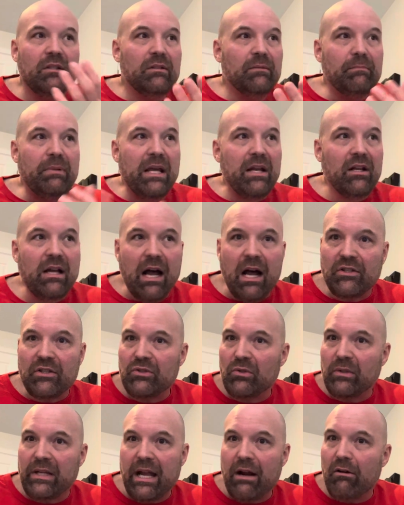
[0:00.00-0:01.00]

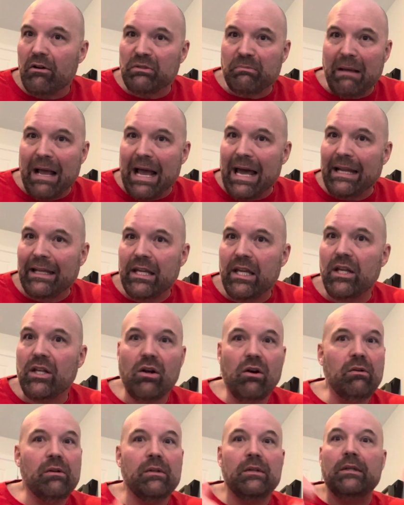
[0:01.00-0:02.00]
Pentecostal Charismatic, you
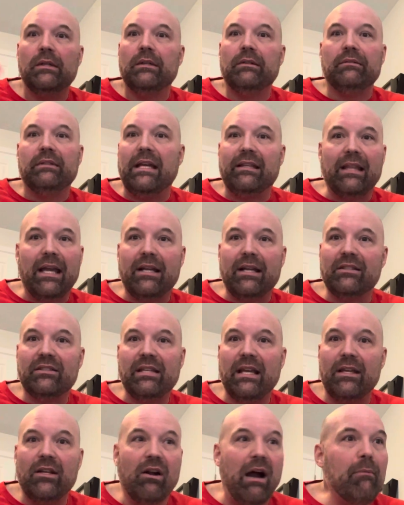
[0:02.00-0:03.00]
know, they can
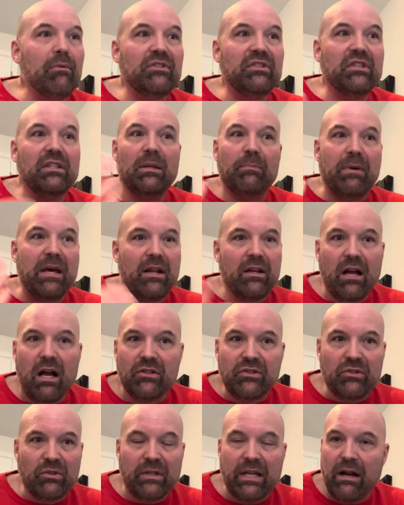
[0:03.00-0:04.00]
say, you know, I was in the
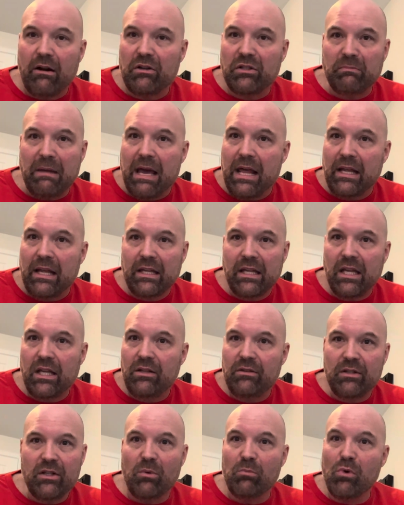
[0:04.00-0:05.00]
Pentecostal Charismatic,
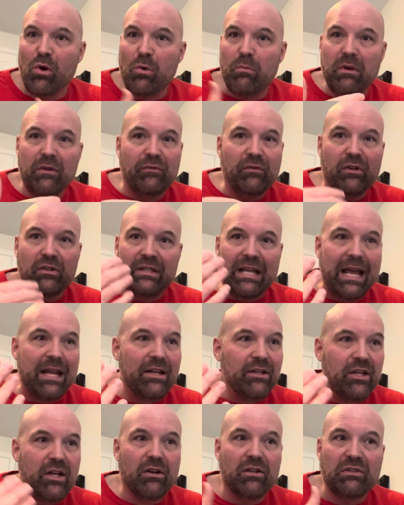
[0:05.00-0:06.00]
you know, movement for
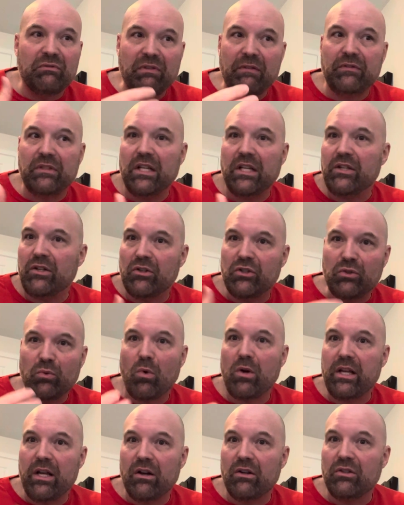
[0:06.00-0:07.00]
10 years, 15 years,
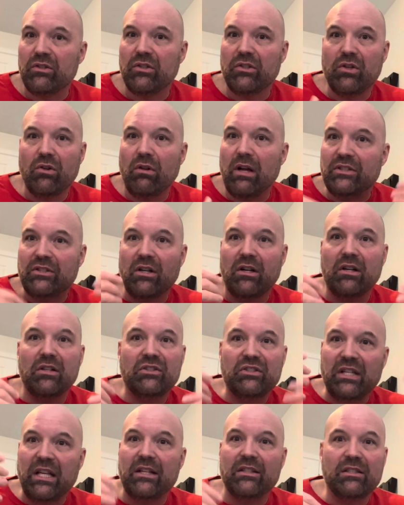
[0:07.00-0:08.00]
20 years until I started
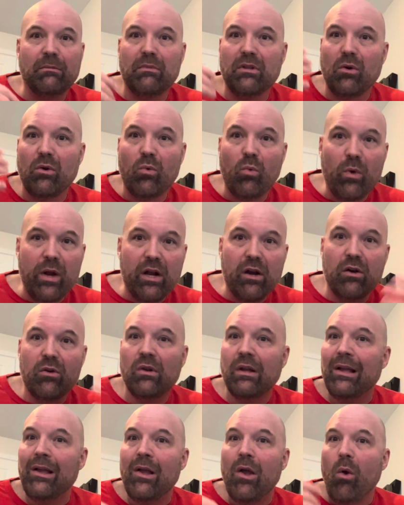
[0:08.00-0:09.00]
seeing some of the
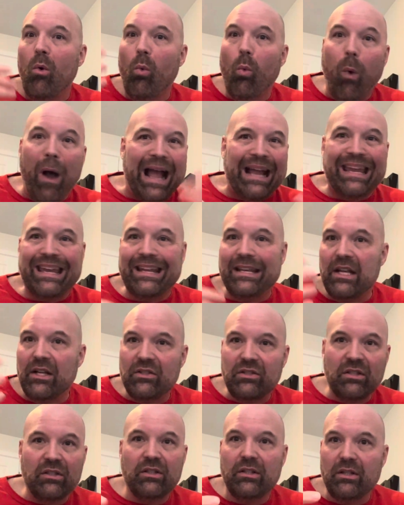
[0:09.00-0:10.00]
weird
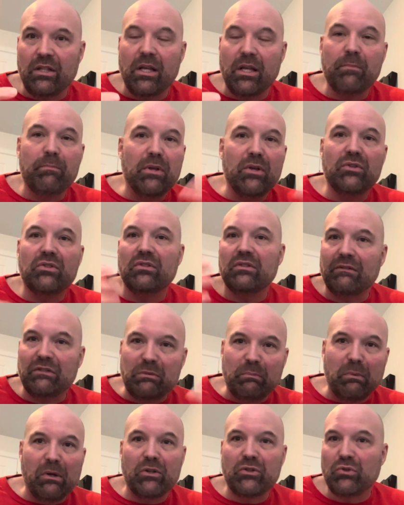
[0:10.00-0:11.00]
wackiness and the abuses of
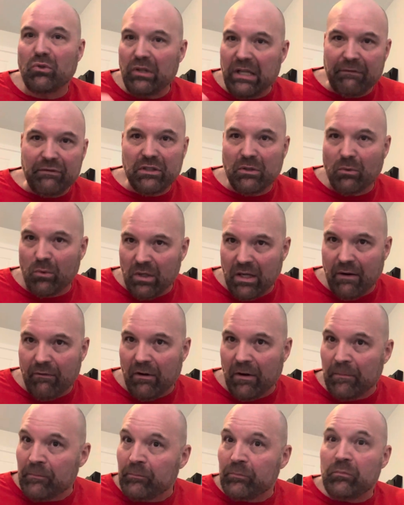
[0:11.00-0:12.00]
spiritual gifts or whatever.